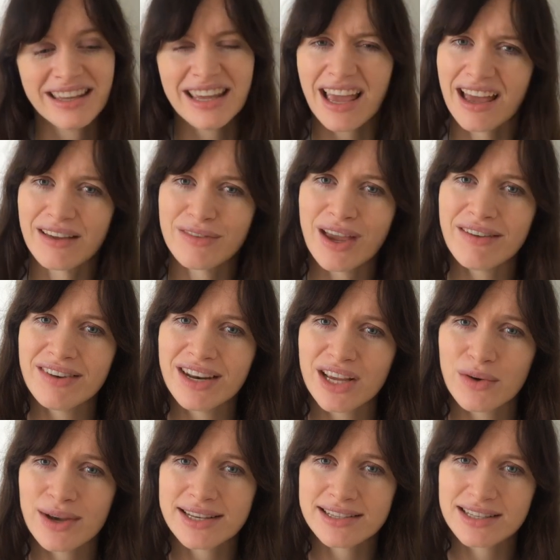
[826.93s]
Yeah, if you have any
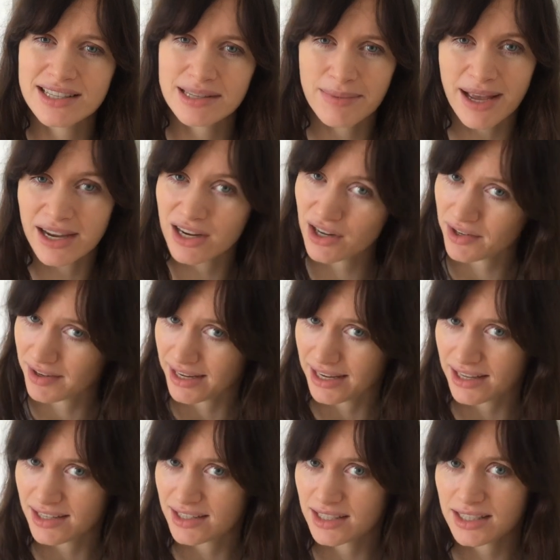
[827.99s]
questions about
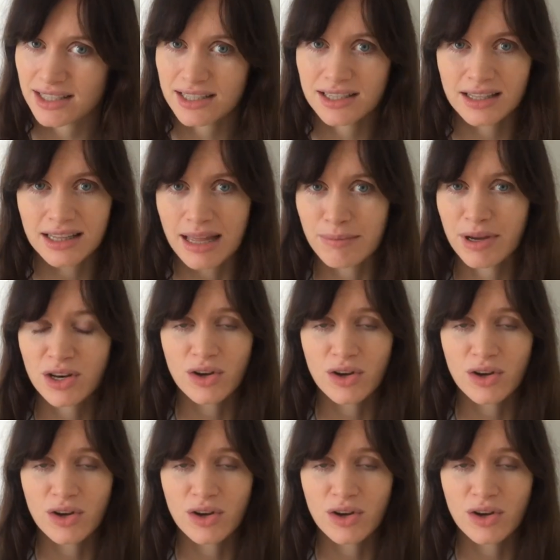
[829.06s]
Korea, just let me